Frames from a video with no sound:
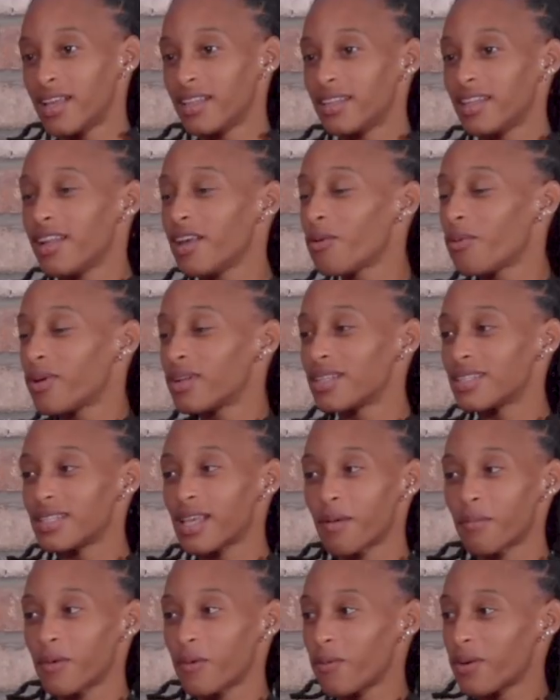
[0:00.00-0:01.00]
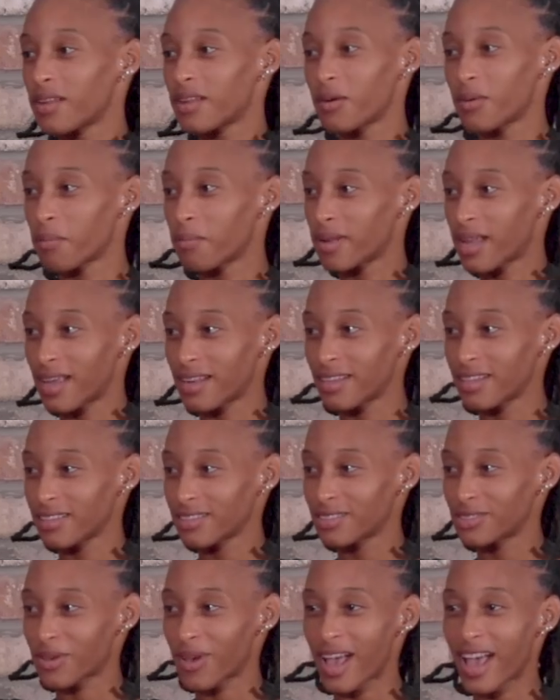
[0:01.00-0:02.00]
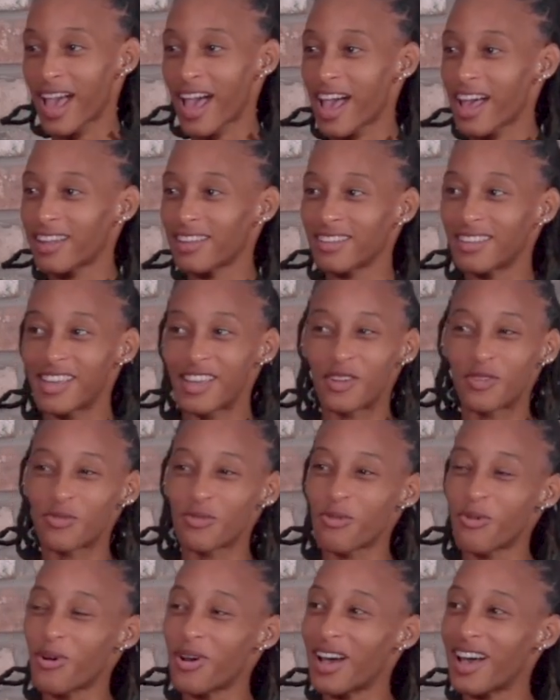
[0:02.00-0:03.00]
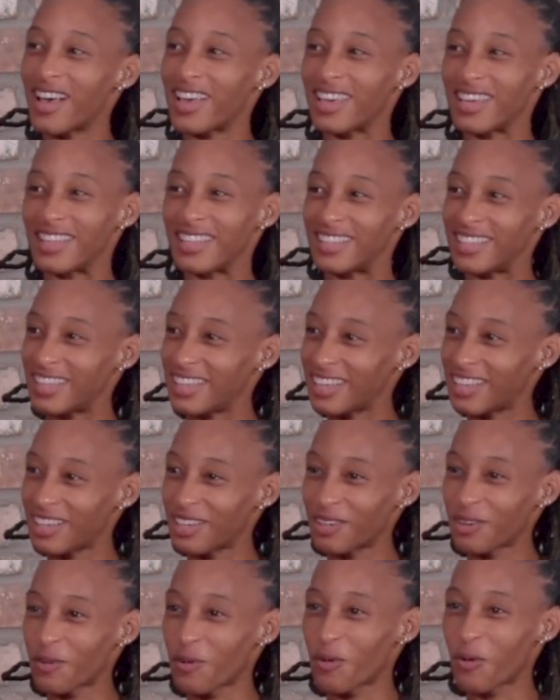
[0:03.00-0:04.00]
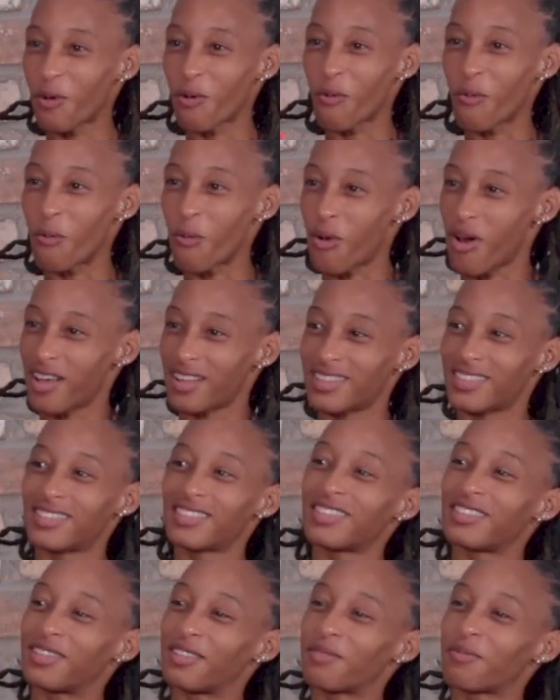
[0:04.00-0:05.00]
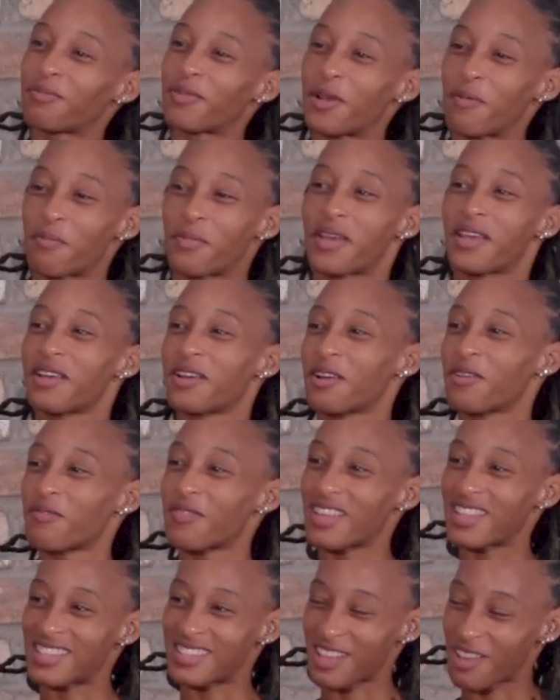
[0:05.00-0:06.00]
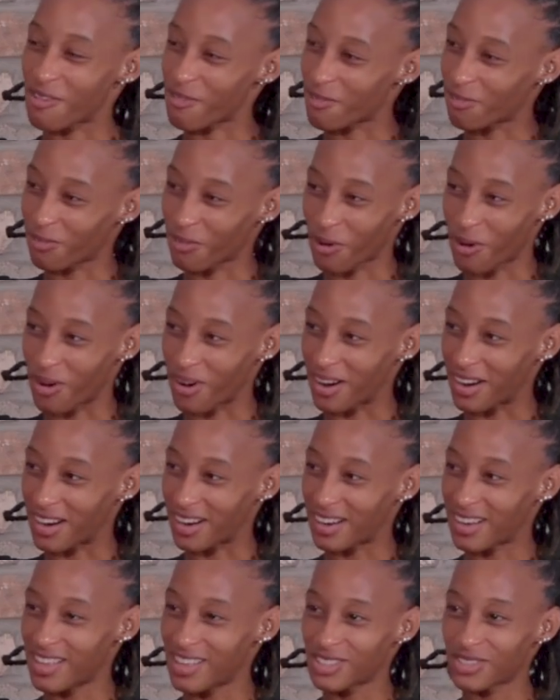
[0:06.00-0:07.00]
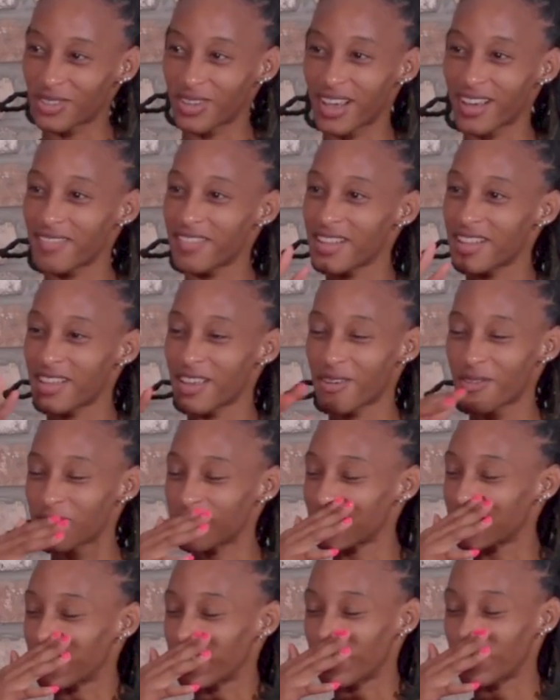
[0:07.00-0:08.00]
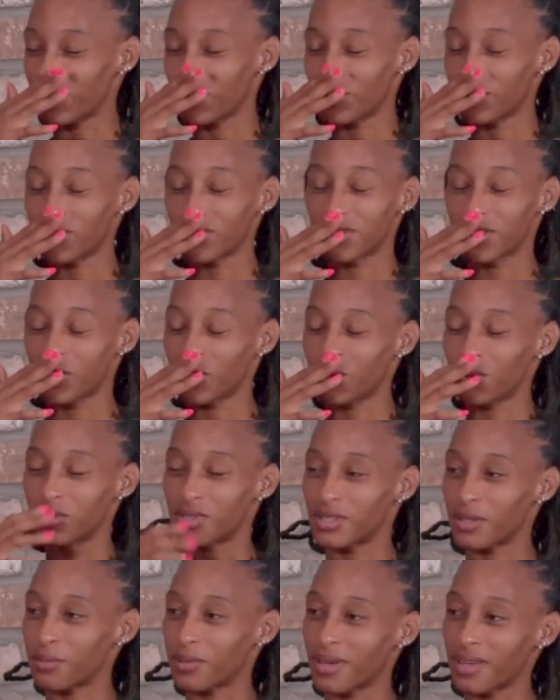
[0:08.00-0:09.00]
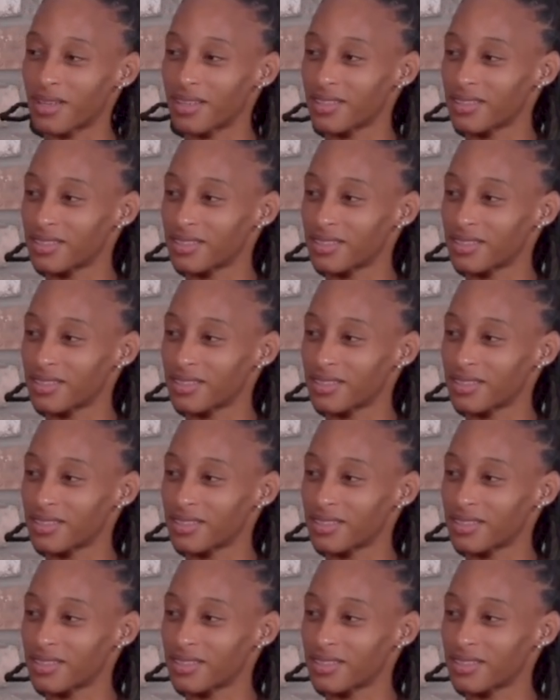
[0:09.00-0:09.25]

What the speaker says: they didn't want to tell me what they were planning, so I had like no idea what to prepare myself for. Yeah. So everything was a huge surprise.